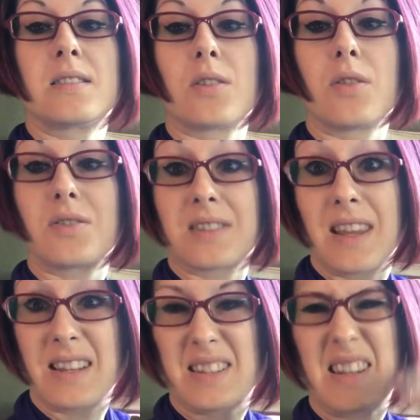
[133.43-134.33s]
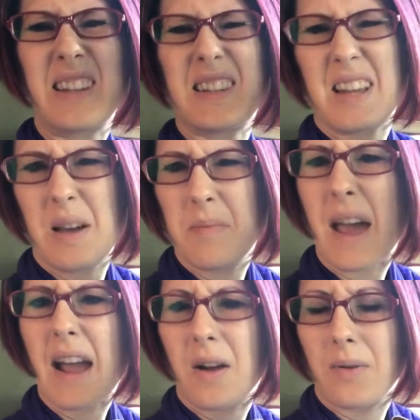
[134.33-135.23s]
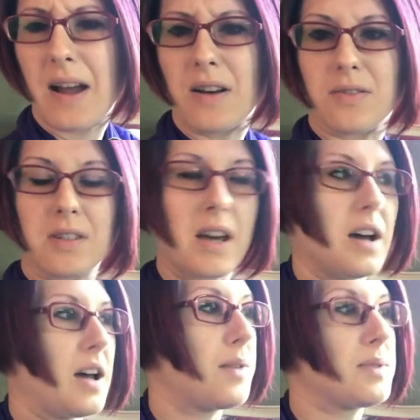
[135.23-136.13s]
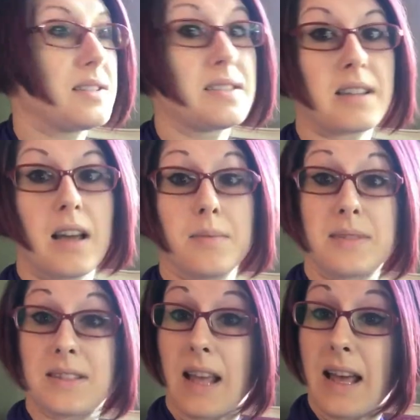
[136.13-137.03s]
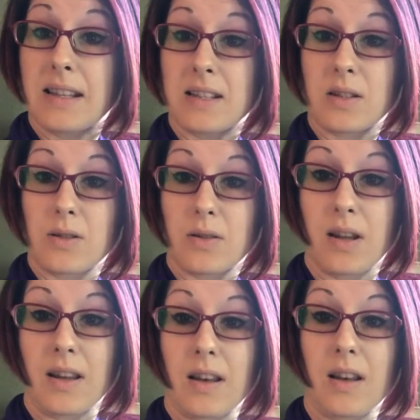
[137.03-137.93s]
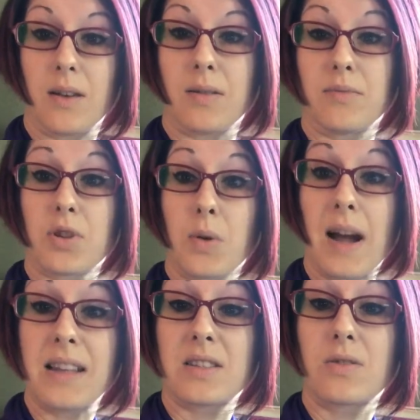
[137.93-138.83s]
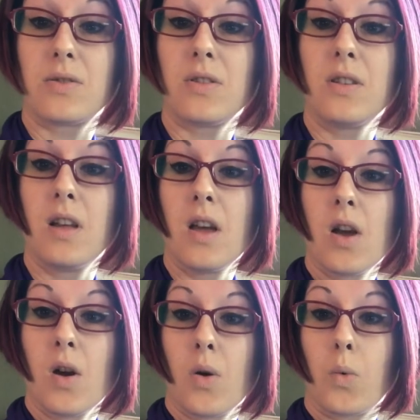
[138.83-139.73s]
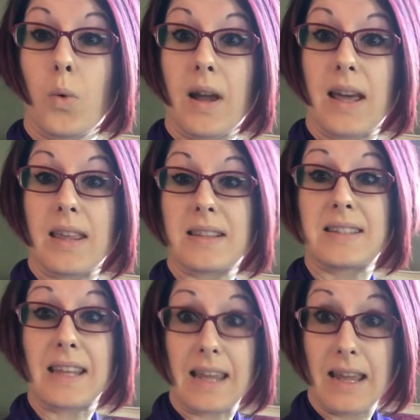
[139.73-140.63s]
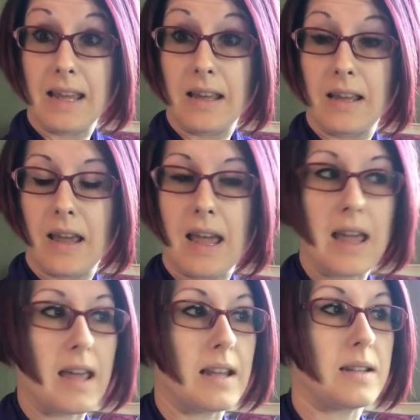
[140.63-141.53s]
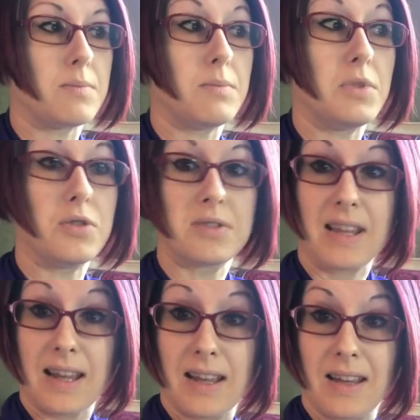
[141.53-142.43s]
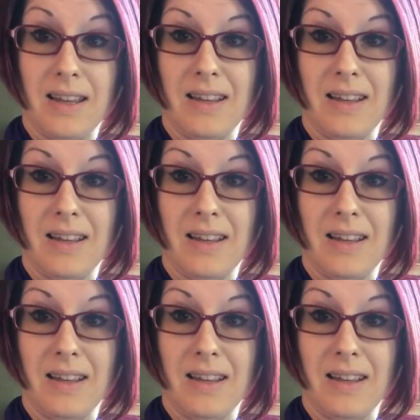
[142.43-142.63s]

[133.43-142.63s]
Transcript: so those things tend to come back around. I was obsessed uh, through high school with singing and music.